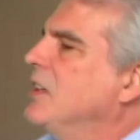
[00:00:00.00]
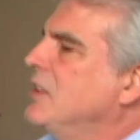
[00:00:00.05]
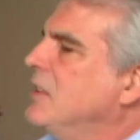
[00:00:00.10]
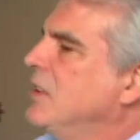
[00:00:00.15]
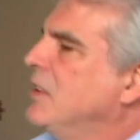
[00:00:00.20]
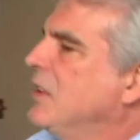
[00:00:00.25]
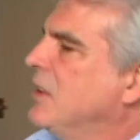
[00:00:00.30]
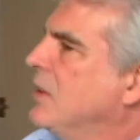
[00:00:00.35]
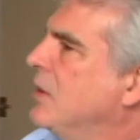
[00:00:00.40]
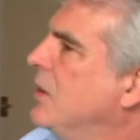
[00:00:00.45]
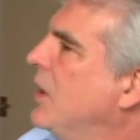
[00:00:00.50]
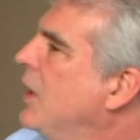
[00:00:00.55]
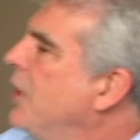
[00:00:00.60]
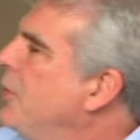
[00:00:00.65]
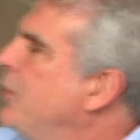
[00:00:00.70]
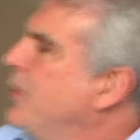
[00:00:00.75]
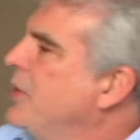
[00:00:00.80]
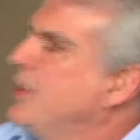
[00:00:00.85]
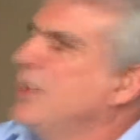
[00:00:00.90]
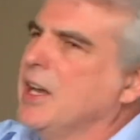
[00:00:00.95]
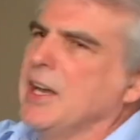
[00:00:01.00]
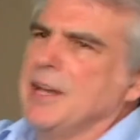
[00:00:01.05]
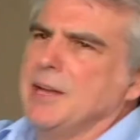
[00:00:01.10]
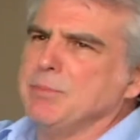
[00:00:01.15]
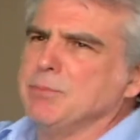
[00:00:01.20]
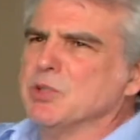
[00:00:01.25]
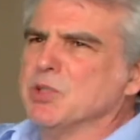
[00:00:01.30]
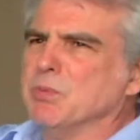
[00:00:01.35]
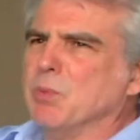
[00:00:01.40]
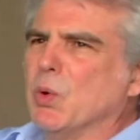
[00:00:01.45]
you know, 100
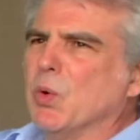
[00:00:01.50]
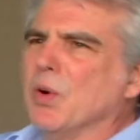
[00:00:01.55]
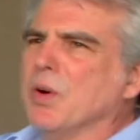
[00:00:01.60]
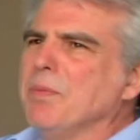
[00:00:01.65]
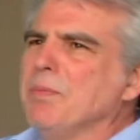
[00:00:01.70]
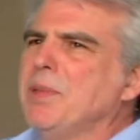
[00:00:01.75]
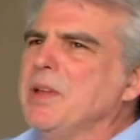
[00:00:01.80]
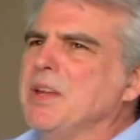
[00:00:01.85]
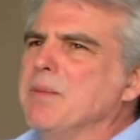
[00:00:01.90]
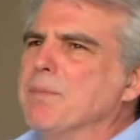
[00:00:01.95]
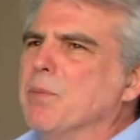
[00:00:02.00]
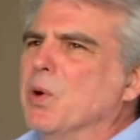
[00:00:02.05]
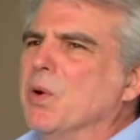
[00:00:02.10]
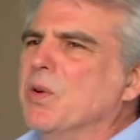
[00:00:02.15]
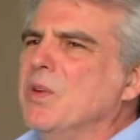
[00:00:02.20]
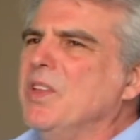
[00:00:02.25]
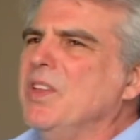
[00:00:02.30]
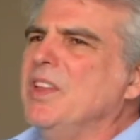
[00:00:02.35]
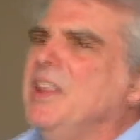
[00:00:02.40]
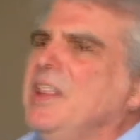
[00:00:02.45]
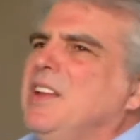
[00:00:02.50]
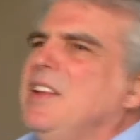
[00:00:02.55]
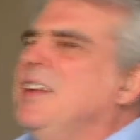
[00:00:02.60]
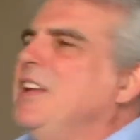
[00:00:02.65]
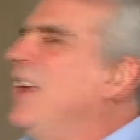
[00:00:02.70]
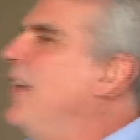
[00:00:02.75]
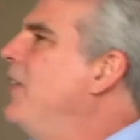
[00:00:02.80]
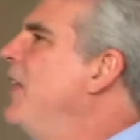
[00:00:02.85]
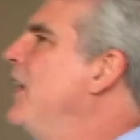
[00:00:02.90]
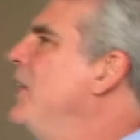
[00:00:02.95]
times more people.
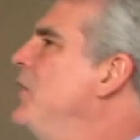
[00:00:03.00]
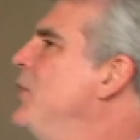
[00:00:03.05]
And then